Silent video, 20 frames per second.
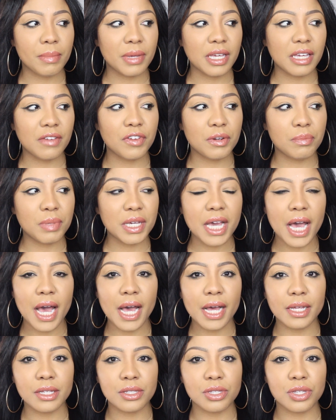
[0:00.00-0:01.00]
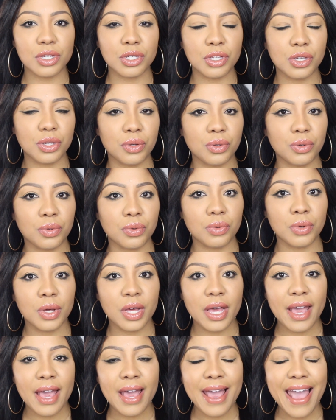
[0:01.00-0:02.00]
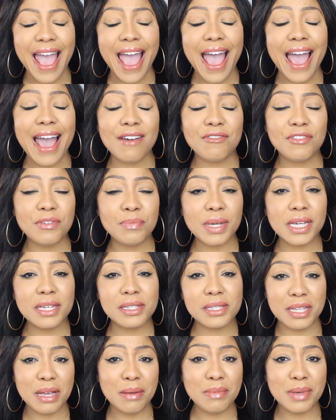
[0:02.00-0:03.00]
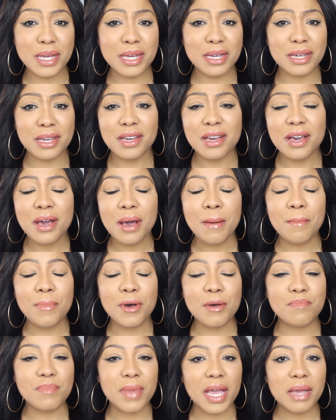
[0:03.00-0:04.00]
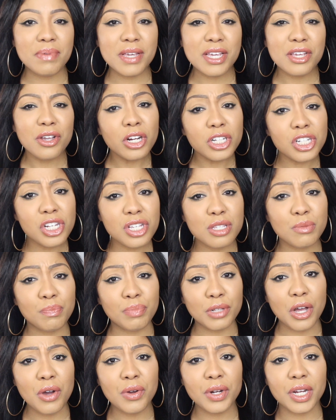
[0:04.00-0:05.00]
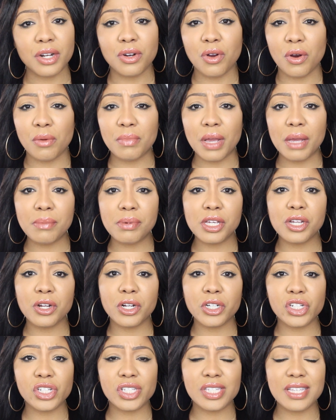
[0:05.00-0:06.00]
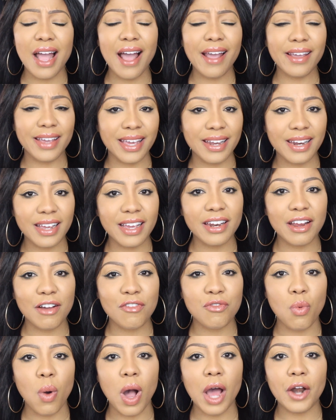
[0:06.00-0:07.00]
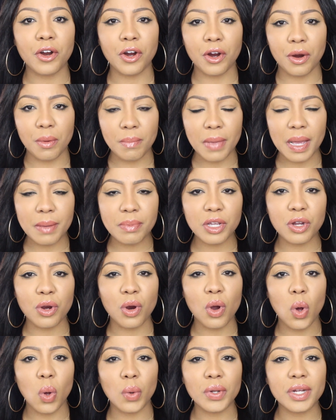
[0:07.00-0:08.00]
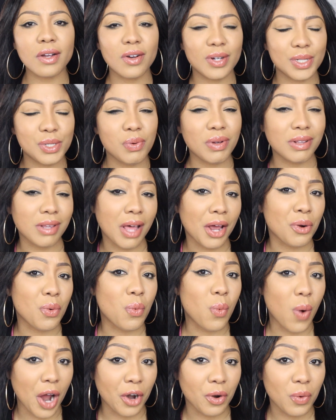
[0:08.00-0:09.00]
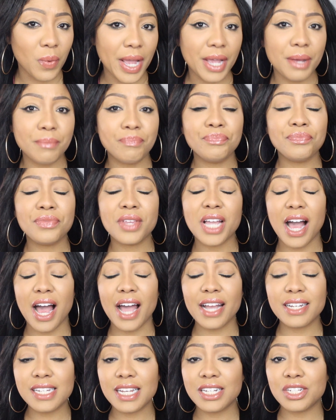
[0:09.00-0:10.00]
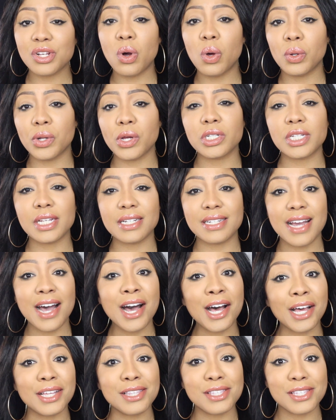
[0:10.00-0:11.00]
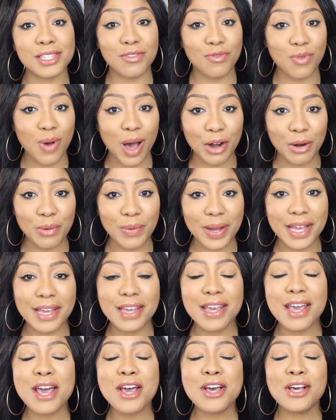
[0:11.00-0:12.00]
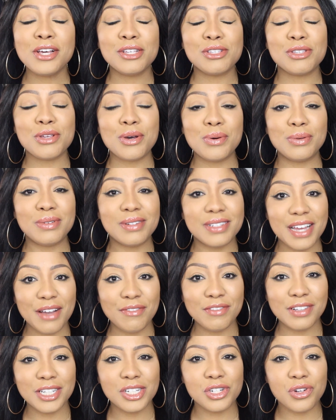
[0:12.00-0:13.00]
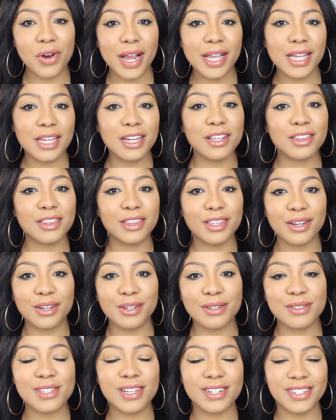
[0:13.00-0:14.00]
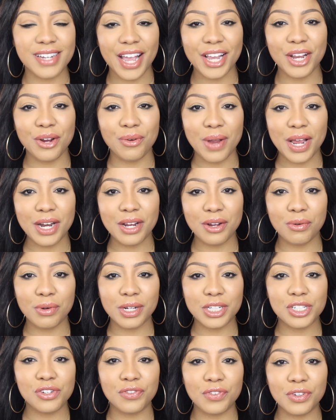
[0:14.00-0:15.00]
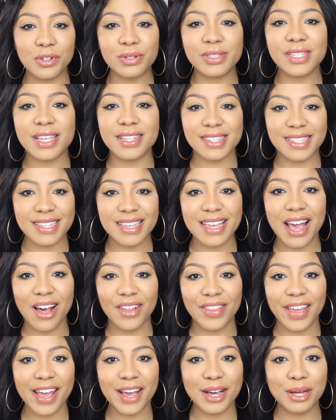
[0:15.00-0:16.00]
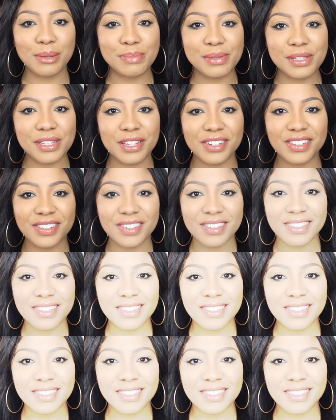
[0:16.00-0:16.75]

even because you have a big stomach, but maybe you're just bloated, or maybe you're just not getting enough water, or maybe you're holding onto a lot of water weight. I tend to hold on to tons of water weight, so definitely try eating those diuretic rich foods and see how that helps you.